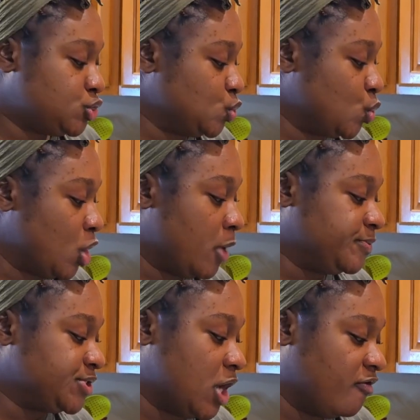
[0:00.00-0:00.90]
2
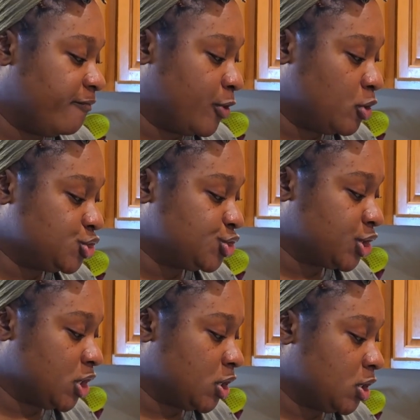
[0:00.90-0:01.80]
cups of brown
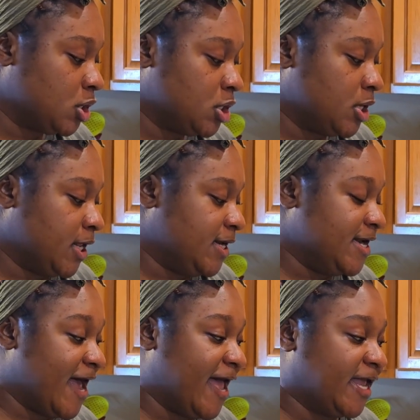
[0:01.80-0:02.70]
sugar,
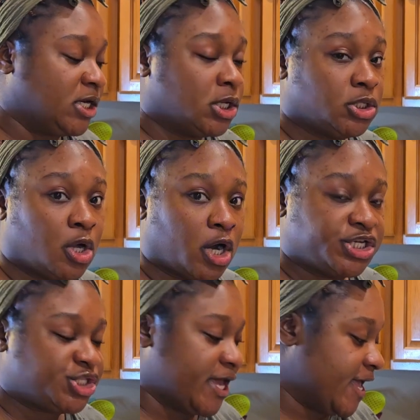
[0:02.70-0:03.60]
9
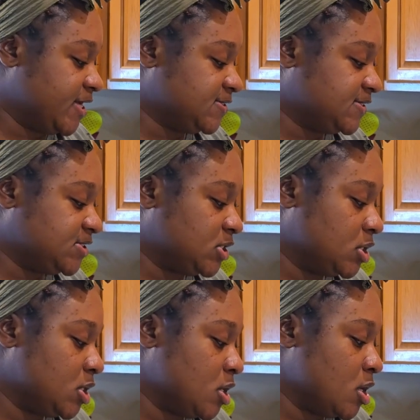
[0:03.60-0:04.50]
large eggs,
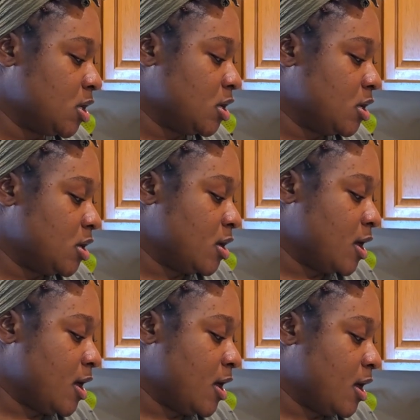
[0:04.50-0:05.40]

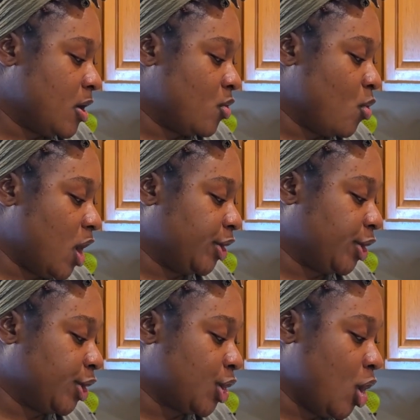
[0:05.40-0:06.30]

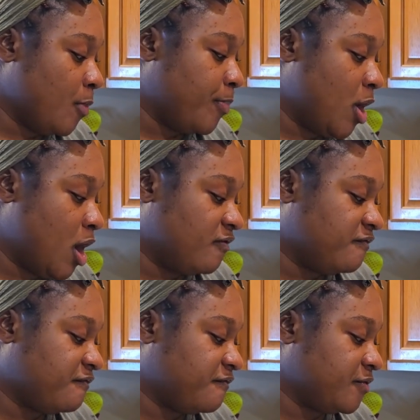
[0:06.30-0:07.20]
quarter cup of
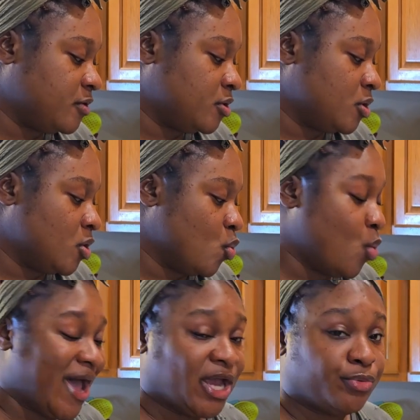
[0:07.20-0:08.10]

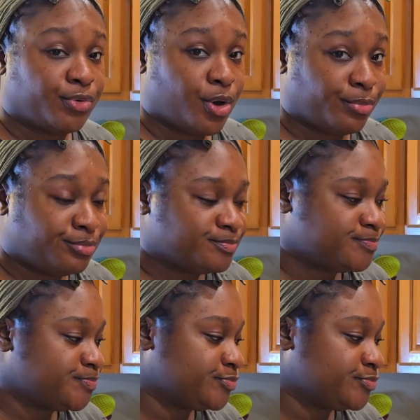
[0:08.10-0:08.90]
white rum.